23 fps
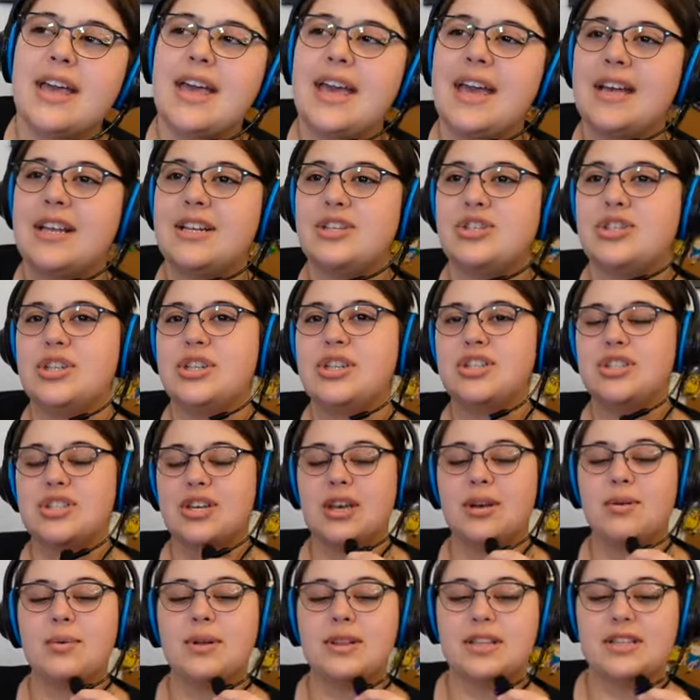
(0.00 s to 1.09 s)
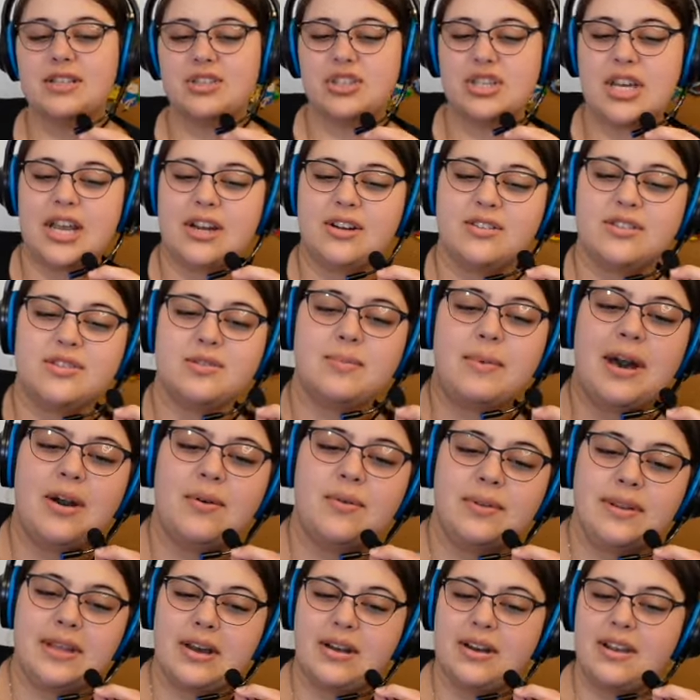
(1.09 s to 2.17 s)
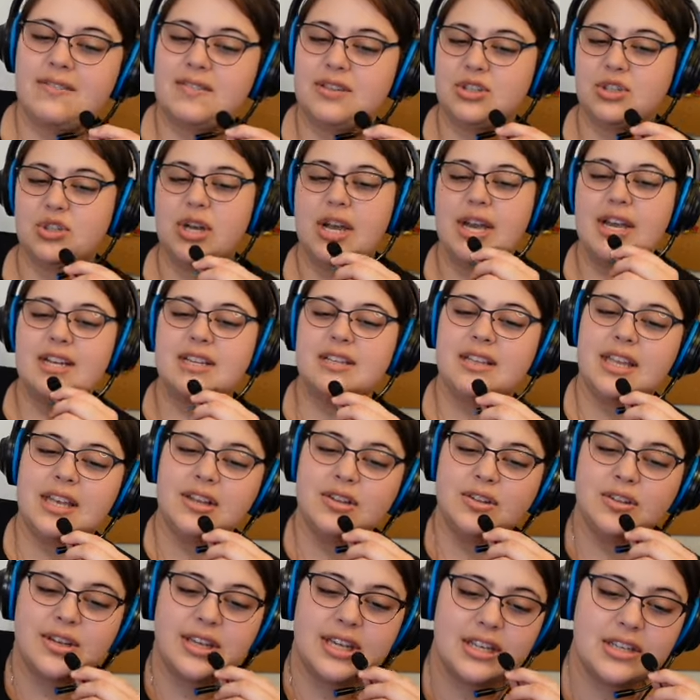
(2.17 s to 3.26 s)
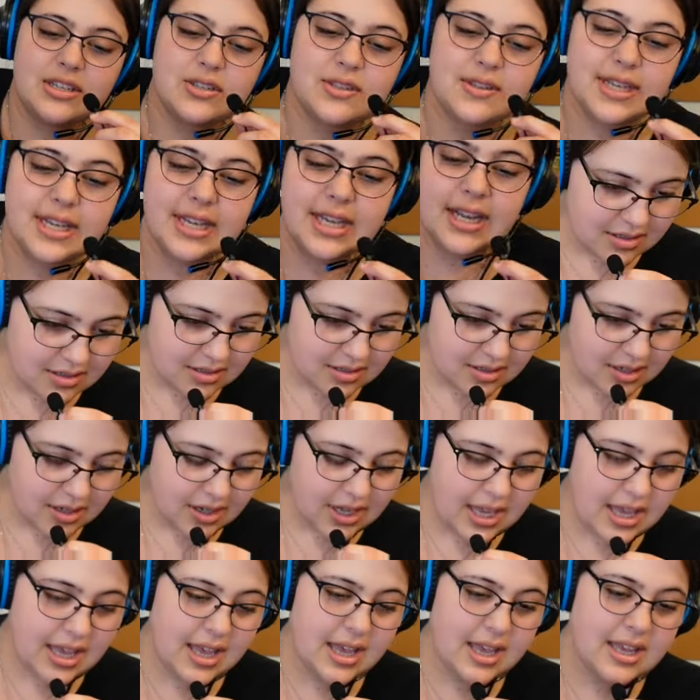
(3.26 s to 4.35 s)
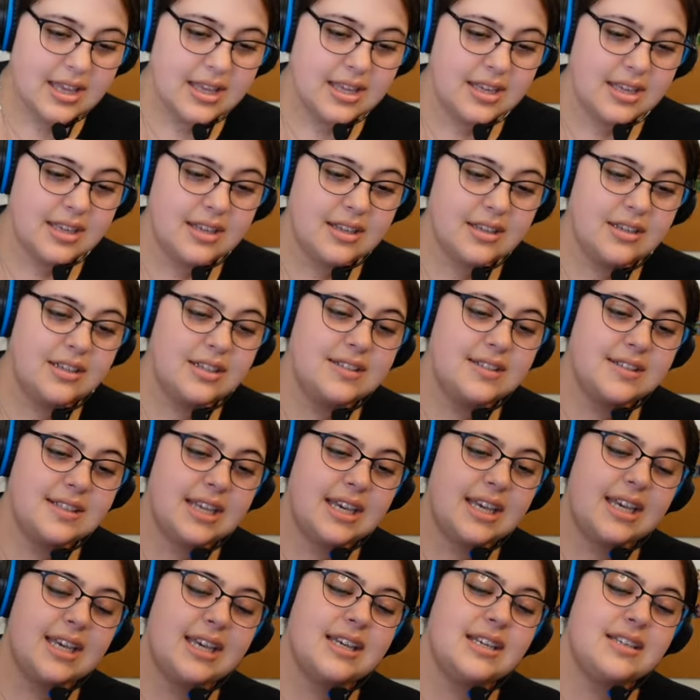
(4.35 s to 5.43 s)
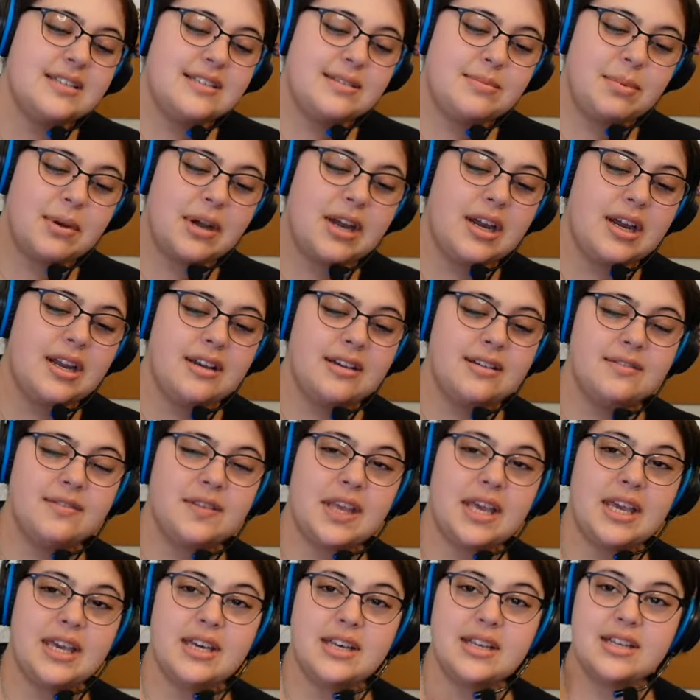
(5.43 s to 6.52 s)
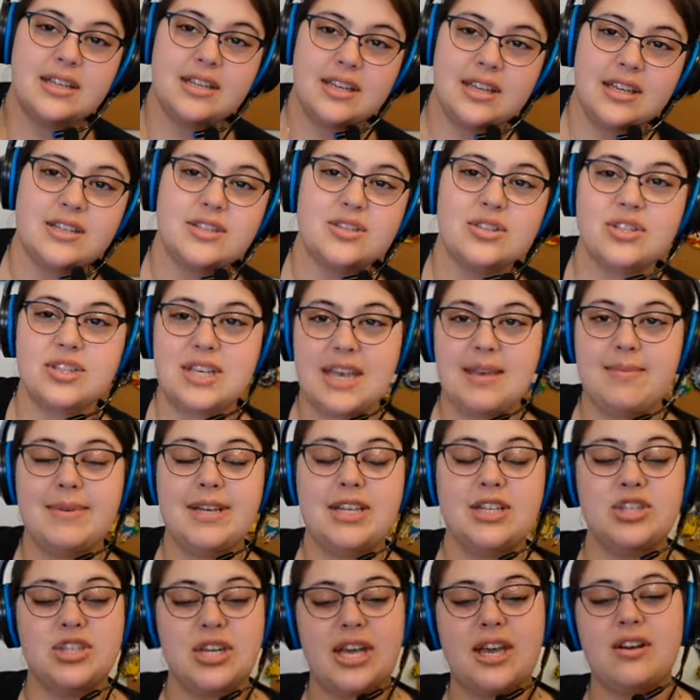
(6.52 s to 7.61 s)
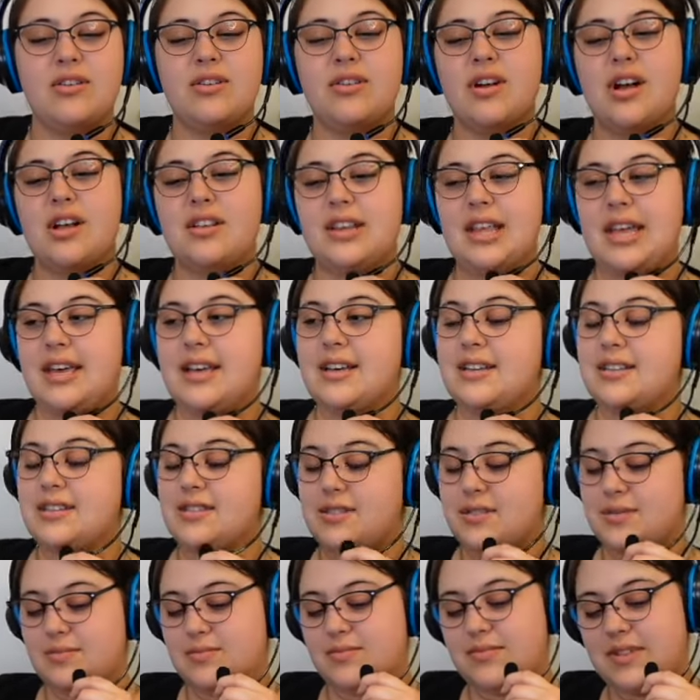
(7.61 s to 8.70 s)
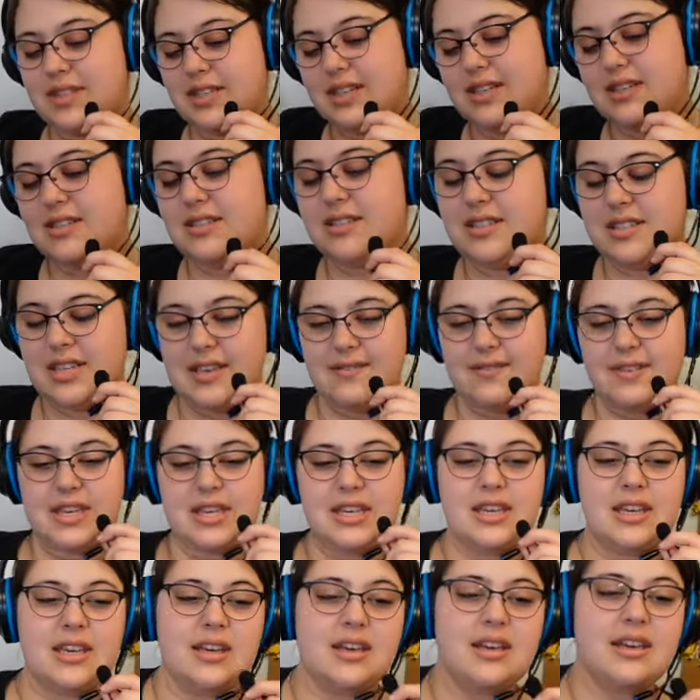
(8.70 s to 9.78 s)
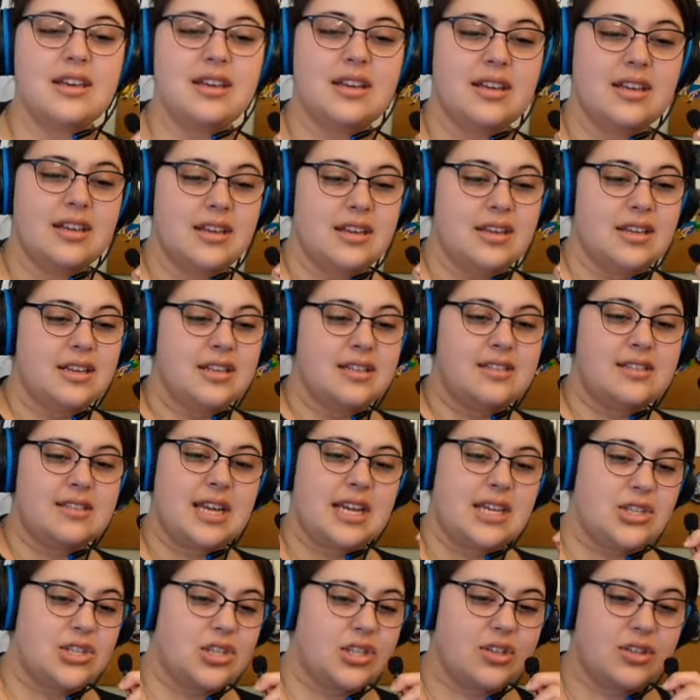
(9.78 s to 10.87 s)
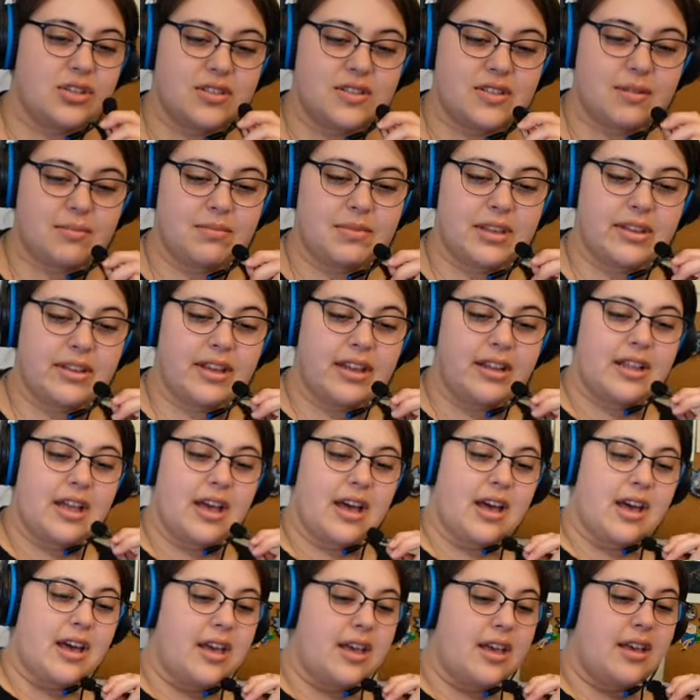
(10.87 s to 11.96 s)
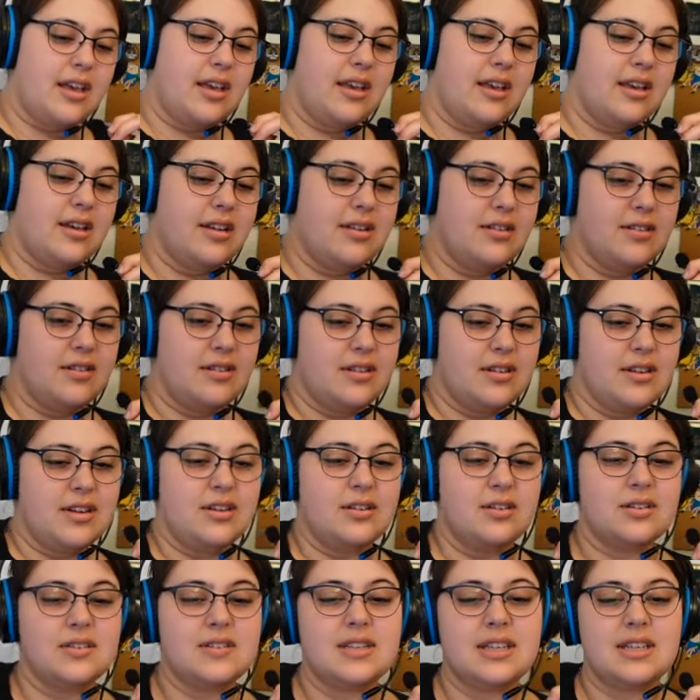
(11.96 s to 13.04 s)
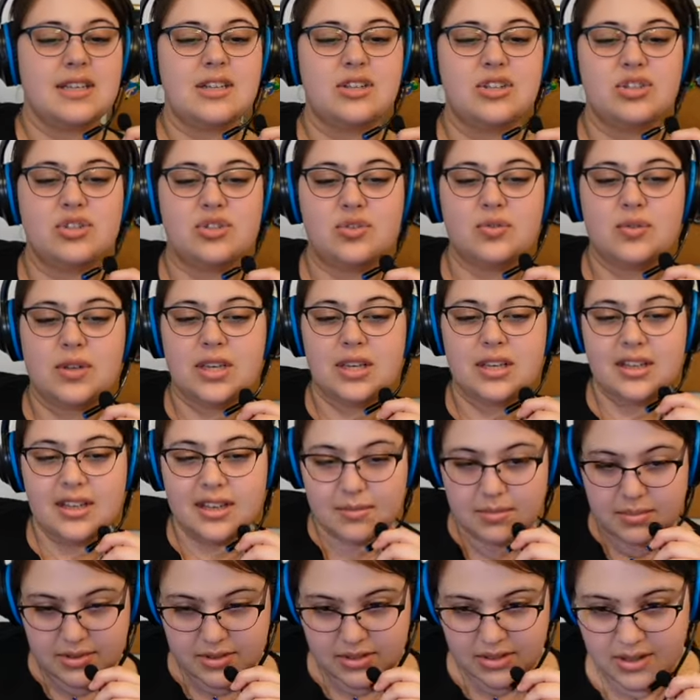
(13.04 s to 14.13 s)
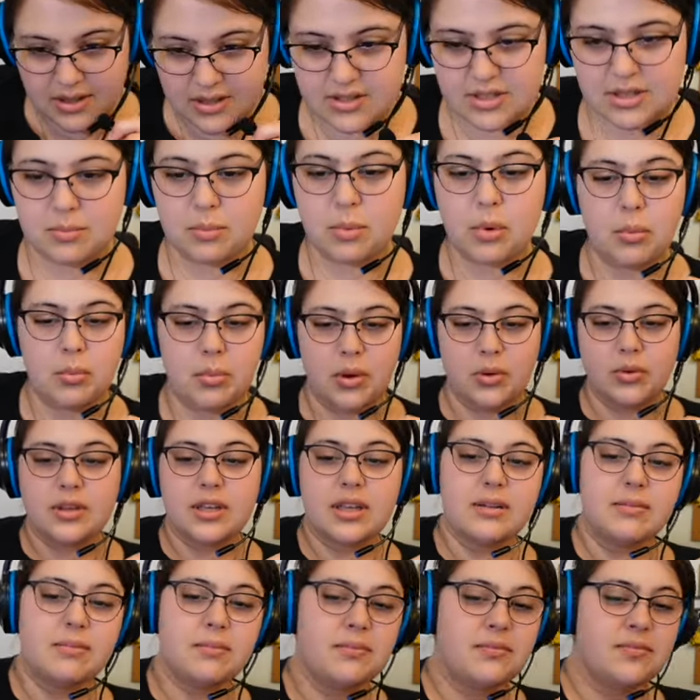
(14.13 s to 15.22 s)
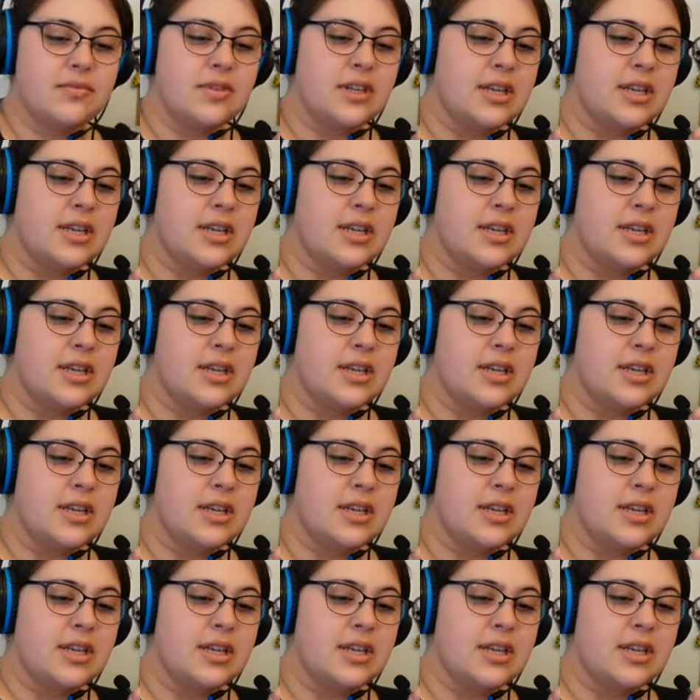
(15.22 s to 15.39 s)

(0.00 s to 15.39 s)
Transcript: can't judge like what this channel's about without even trying to like look into it. Okay, it looks like it's a part of like a entertainment channel on like a TV station or something like that, and it looks like they're just doing clips to promote them,